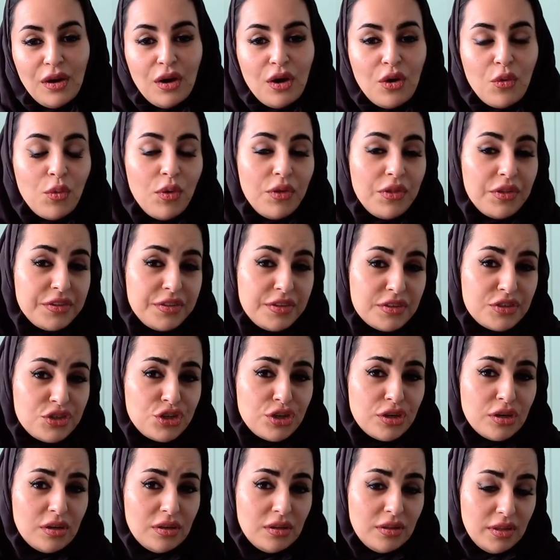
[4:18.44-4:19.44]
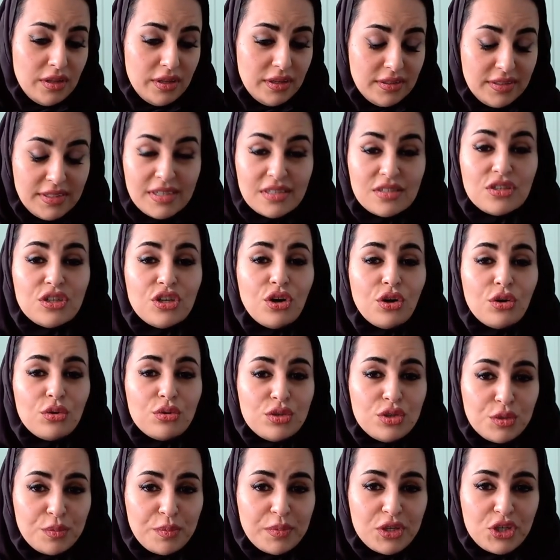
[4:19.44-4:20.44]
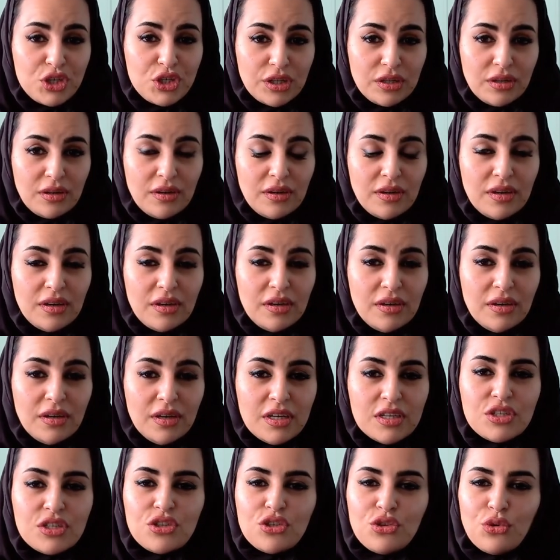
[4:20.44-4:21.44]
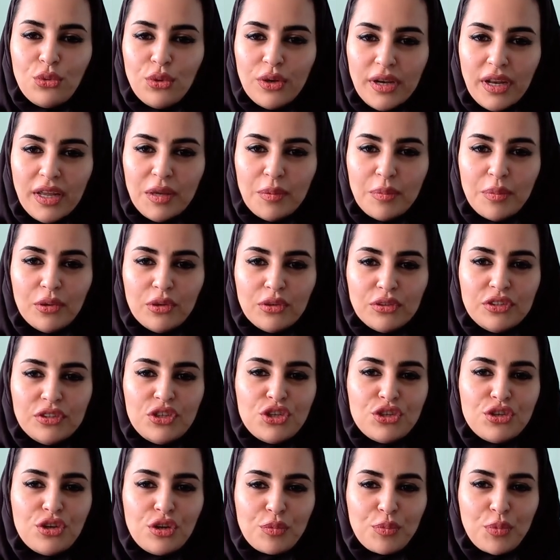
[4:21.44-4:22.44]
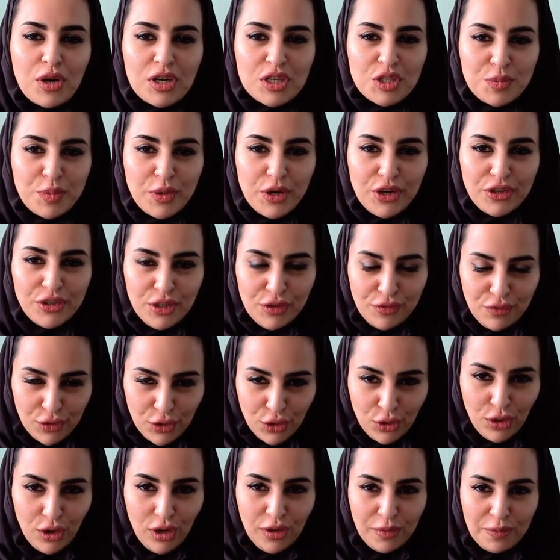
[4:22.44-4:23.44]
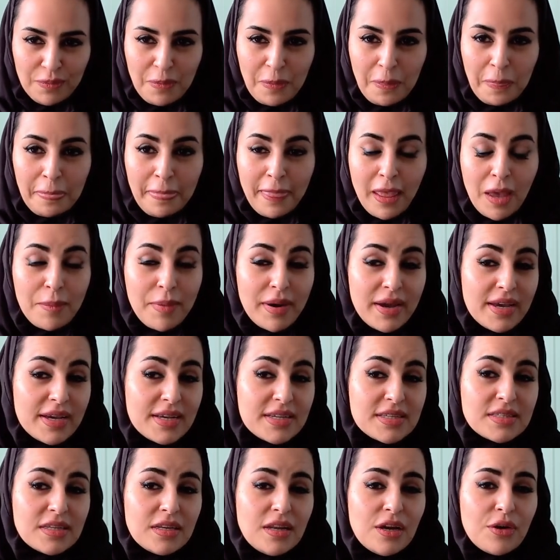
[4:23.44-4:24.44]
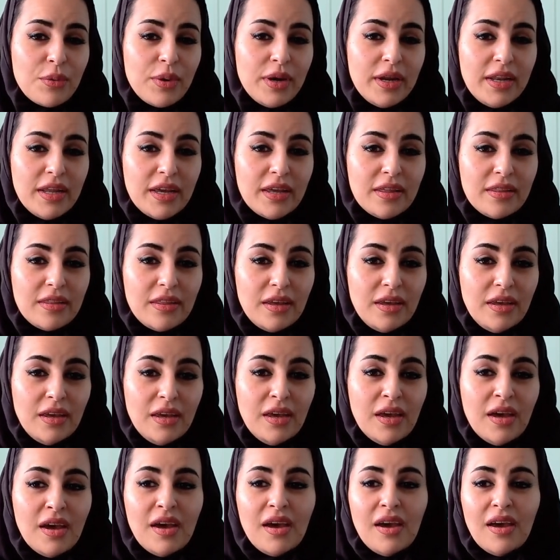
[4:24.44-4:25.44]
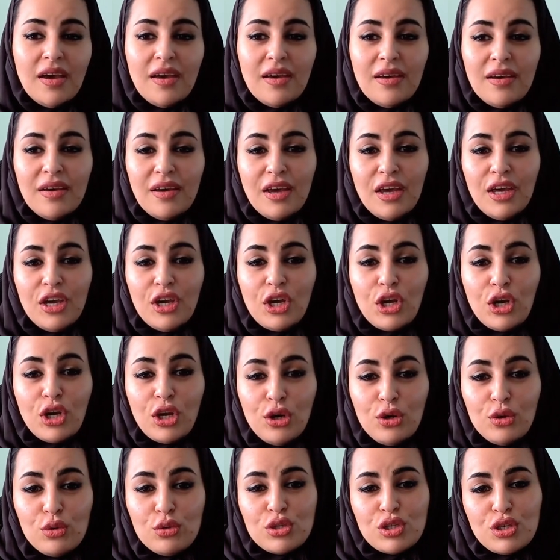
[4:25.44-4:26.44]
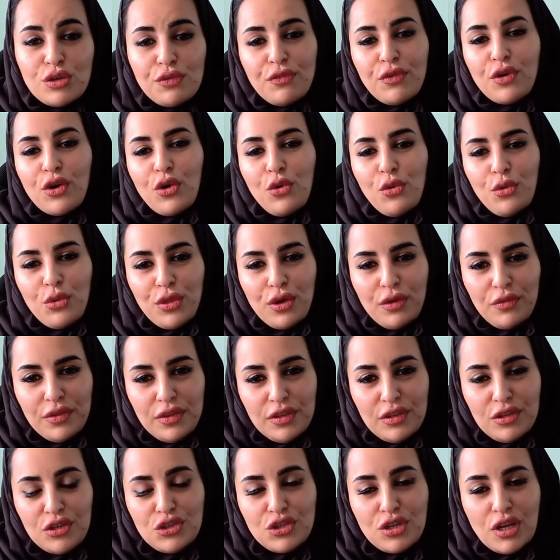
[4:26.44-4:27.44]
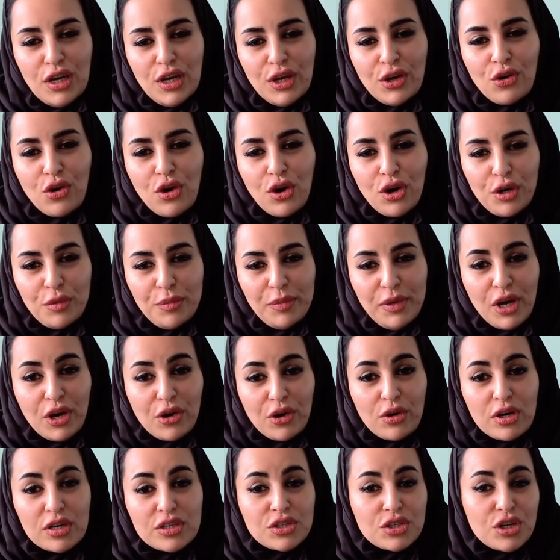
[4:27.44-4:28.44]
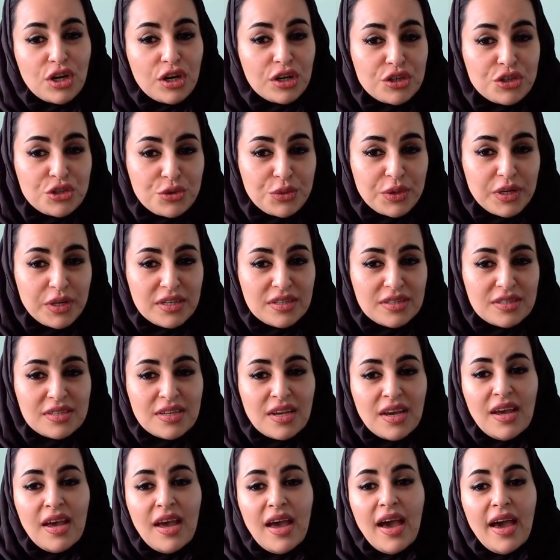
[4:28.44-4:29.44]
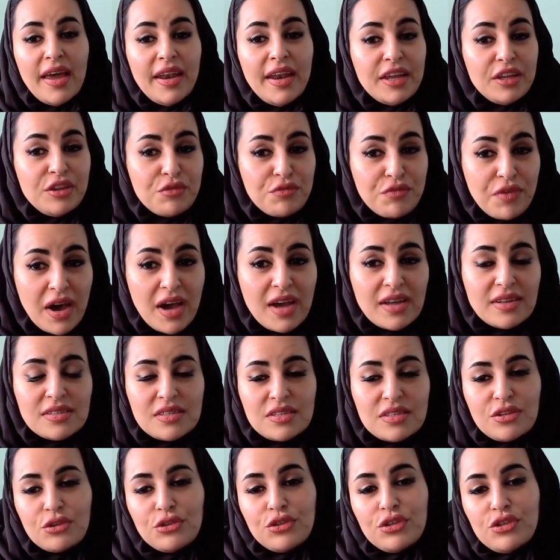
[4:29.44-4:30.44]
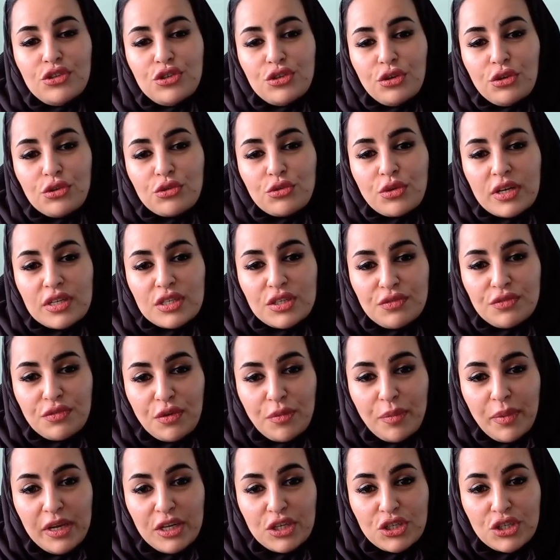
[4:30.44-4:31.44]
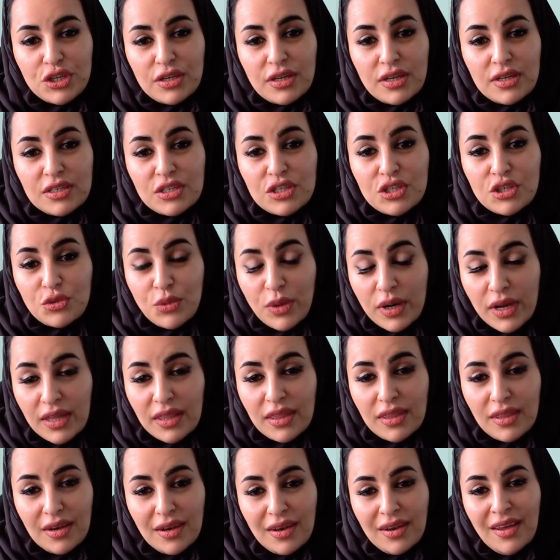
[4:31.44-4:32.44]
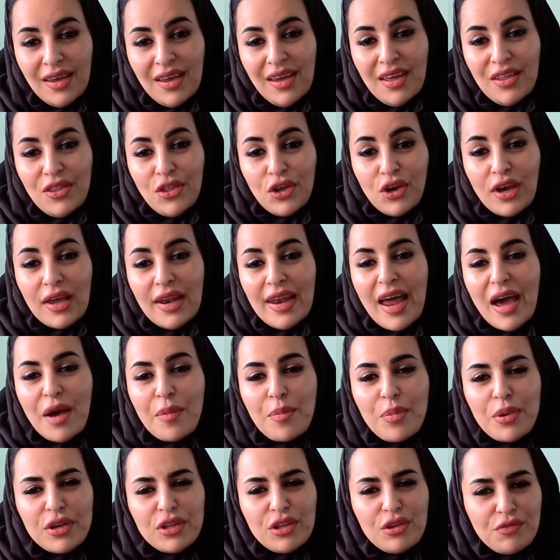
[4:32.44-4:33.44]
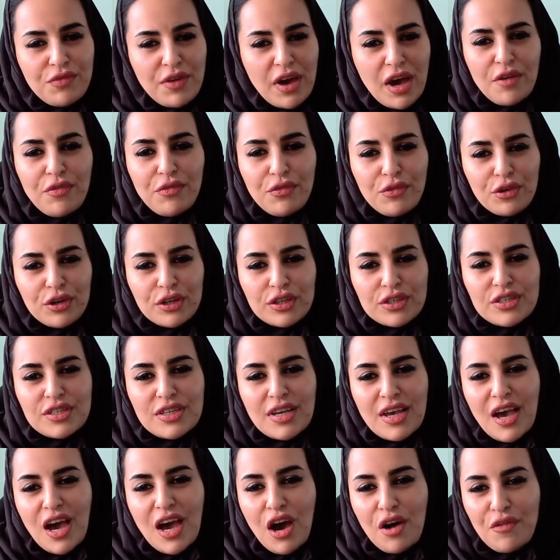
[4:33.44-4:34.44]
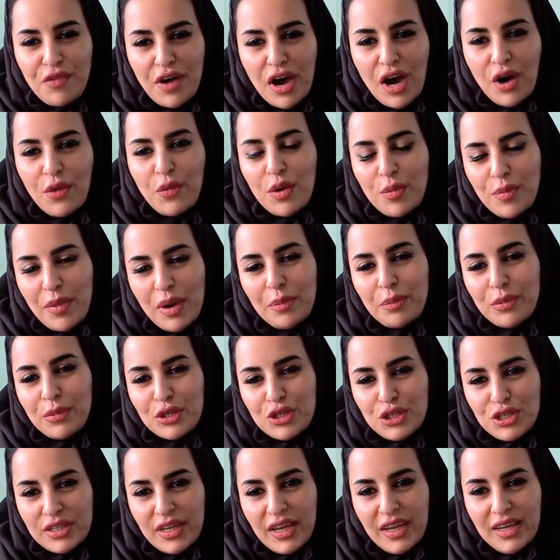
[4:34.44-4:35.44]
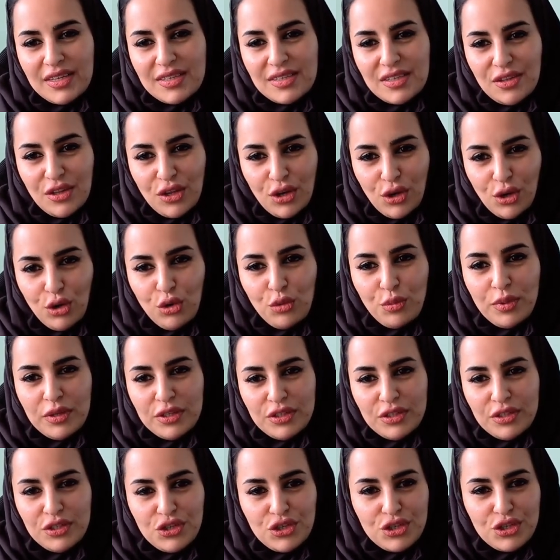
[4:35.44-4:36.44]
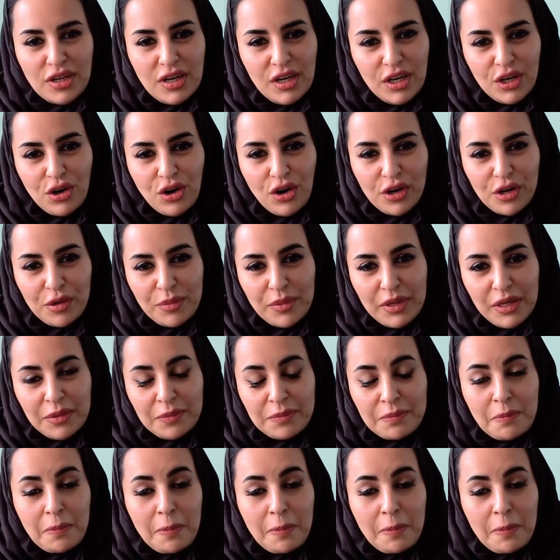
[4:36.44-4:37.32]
Well, the DCO's mission is to enable digital prosperity for all by accelerating the inclusive growth of the digital economy across countries and advance their digital transformation and strengthen the collaborative efforts of our member states in the global digital economy.